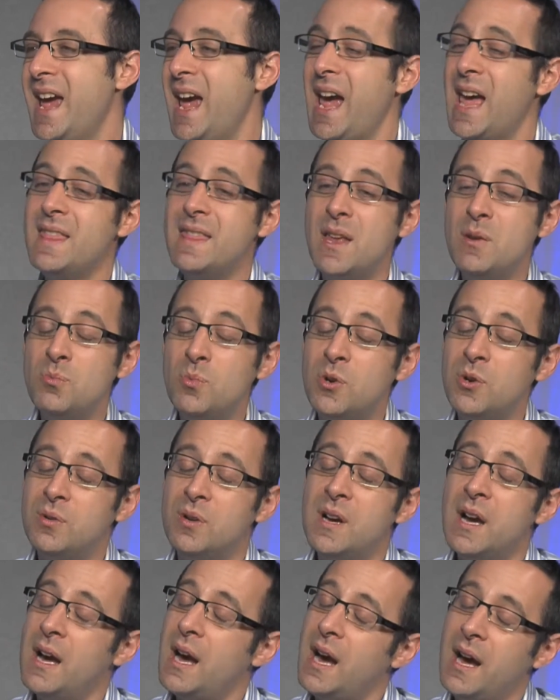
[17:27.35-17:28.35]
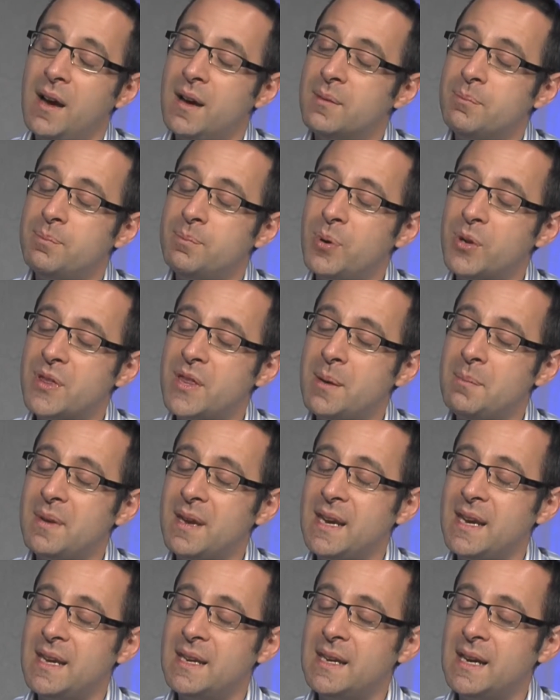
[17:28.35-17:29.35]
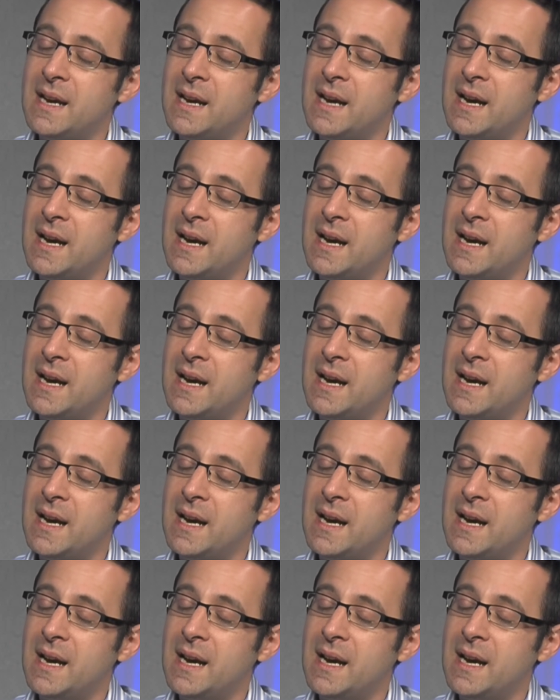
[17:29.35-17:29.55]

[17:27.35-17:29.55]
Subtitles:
And then we'll put them in